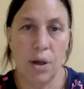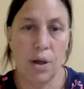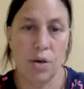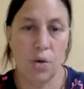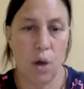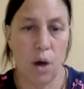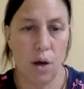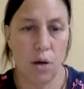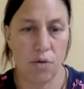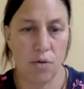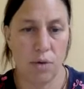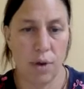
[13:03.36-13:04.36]
your heart
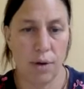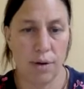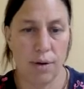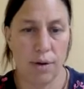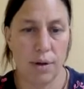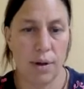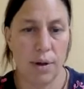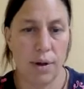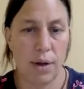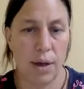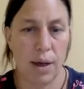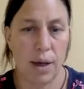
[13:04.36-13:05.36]
rate.
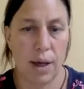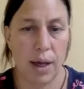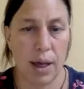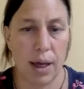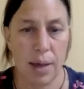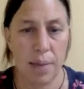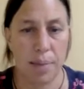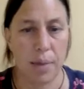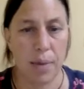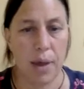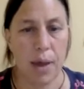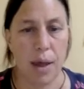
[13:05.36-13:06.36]
Okay?
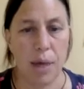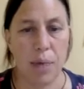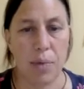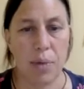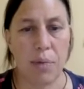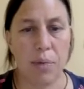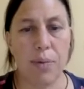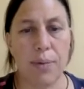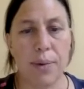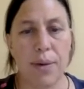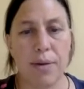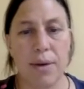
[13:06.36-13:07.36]
In people with
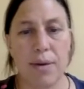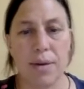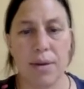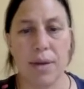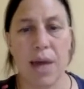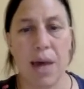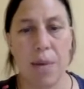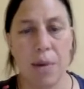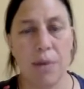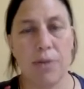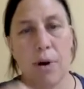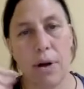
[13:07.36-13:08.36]
PTSD, the
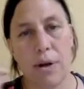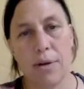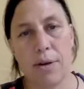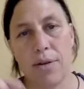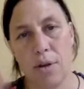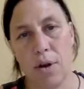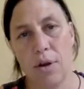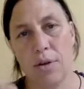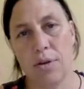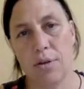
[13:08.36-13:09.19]
amygdala does not